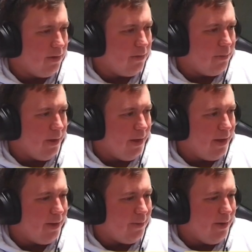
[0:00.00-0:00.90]
We'll play it
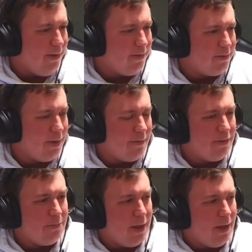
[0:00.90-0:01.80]
anyway, since we have a
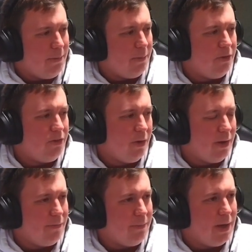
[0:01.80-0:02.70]
spare, but we just don't
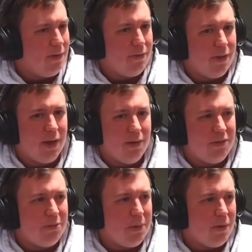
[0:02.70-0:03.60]
have mana for the counter
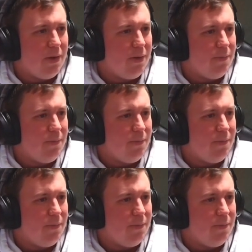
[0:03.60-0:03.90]
spell now.